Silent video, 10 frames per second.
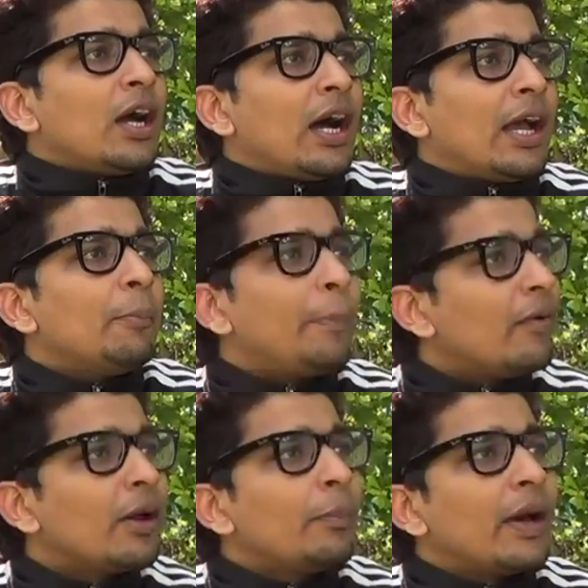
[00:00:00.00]
I am
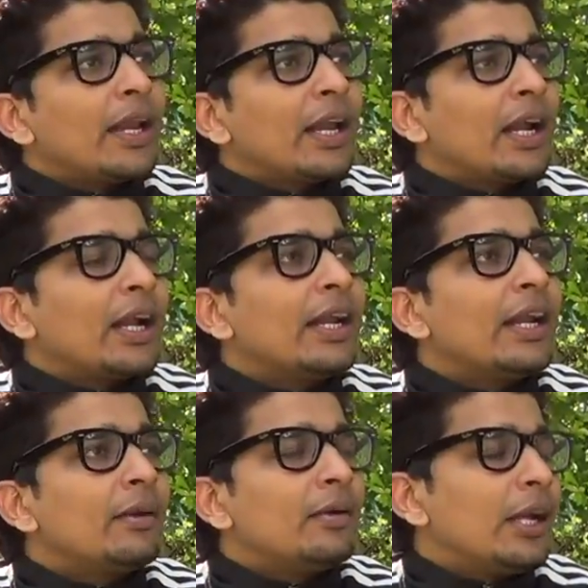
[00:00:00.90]
Pawan Pareek and I
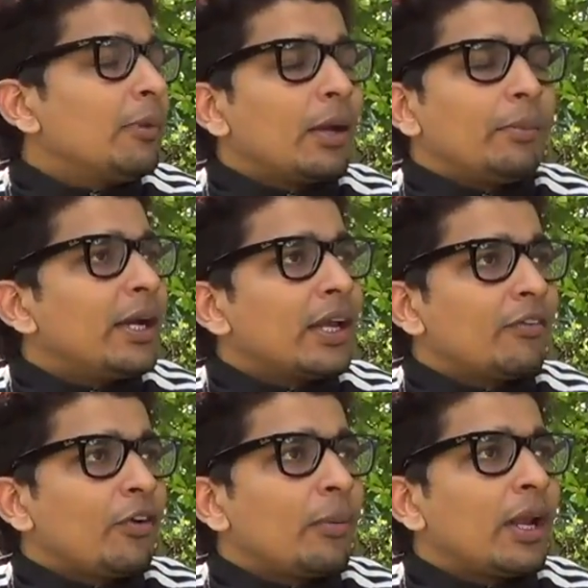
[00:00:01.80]
did my B.Tech
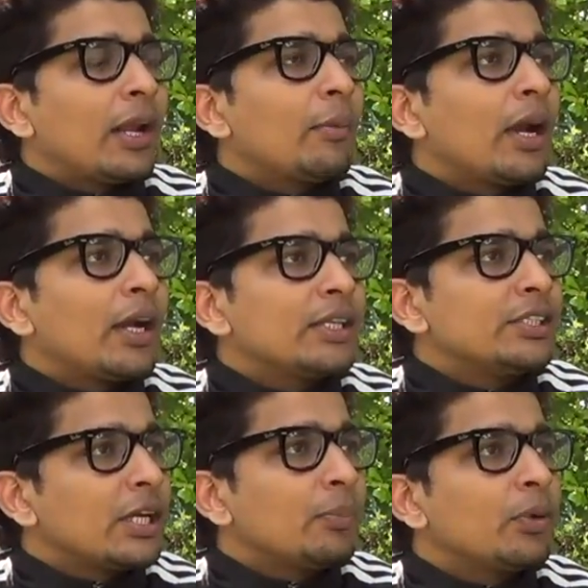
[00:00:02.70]
from LNM IIT
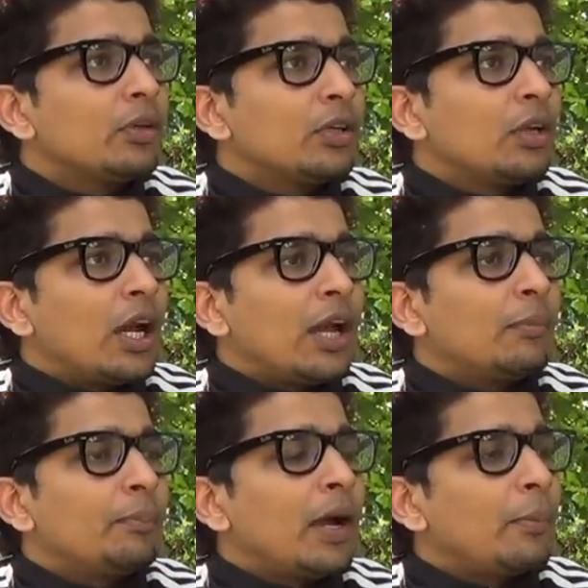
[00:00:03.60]
Jaipur.
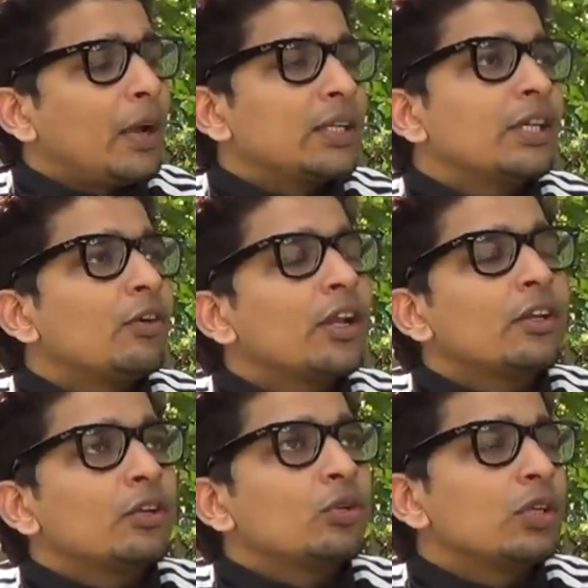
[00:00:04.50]
I passed down in
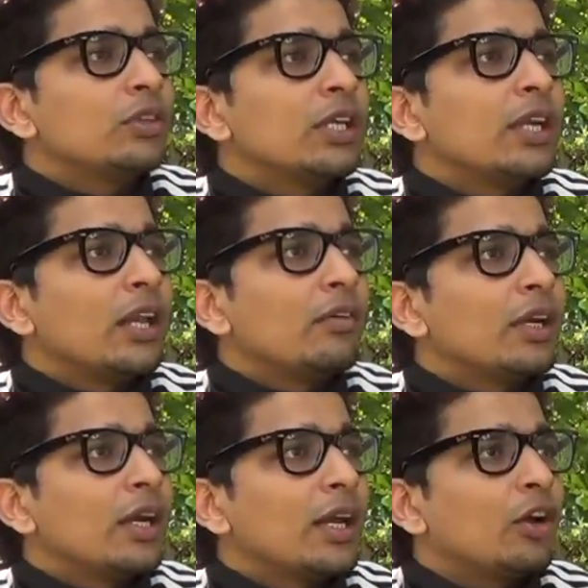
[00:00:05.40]

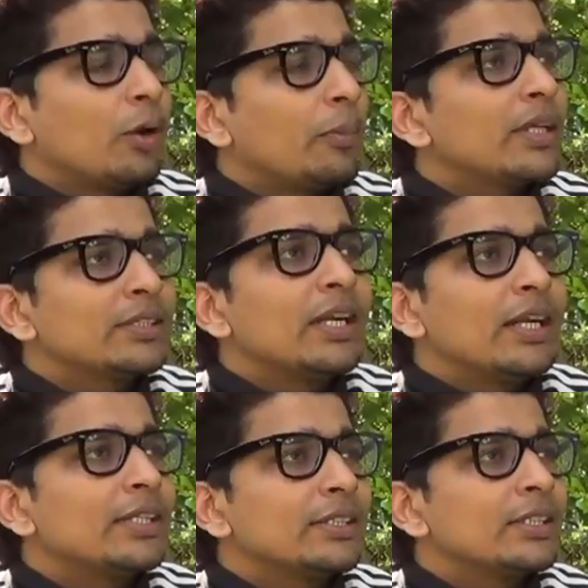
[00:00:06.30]
2011 and I got placed in
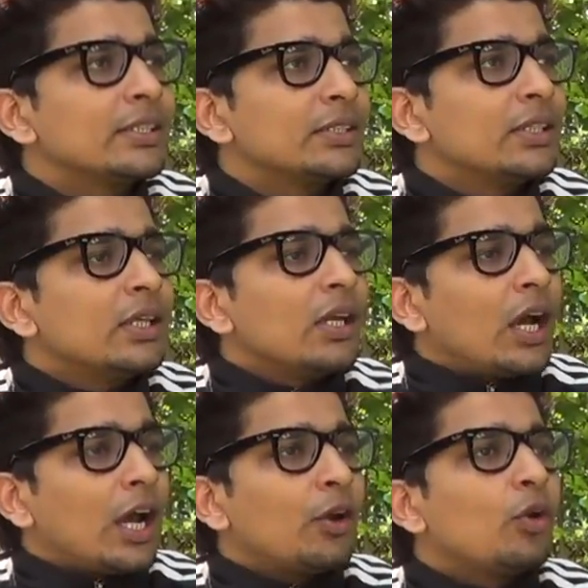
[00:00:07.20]
TCS.
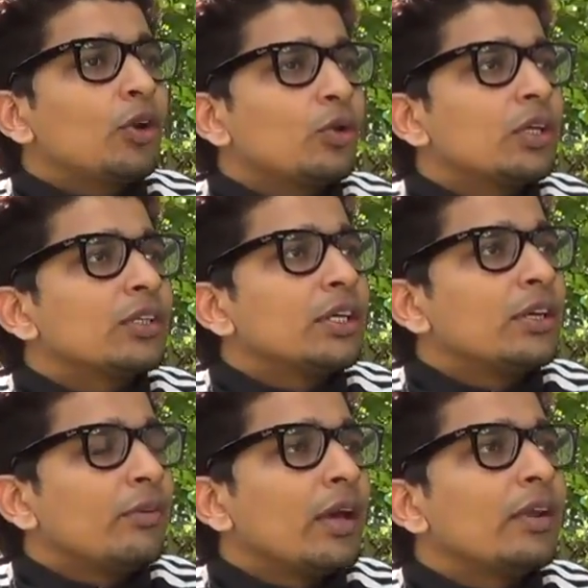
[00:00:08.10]
I wrote
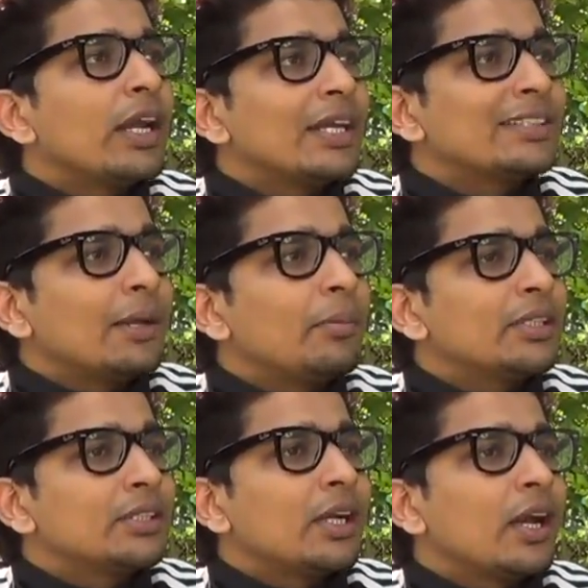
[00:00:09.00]
2012 GATE
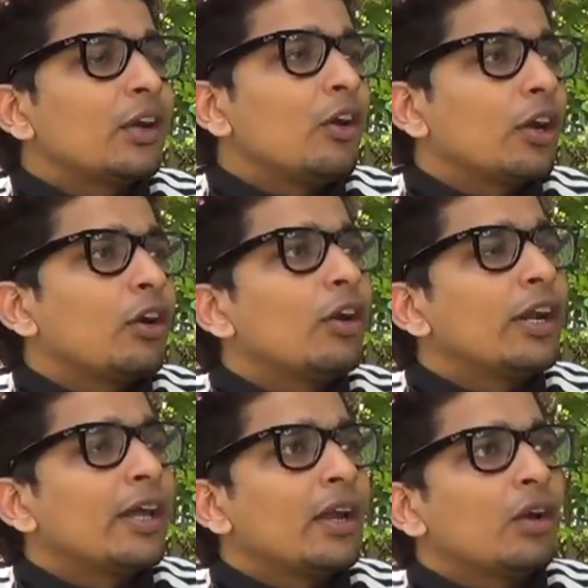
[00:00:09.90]
examination and I got an All
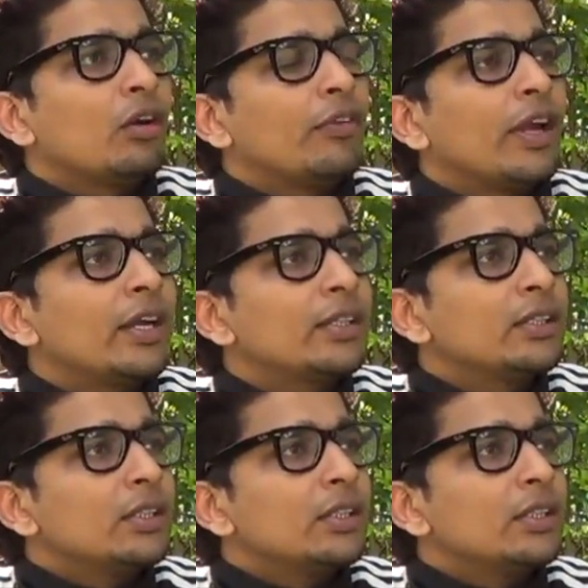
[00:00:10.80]
India rank of 8.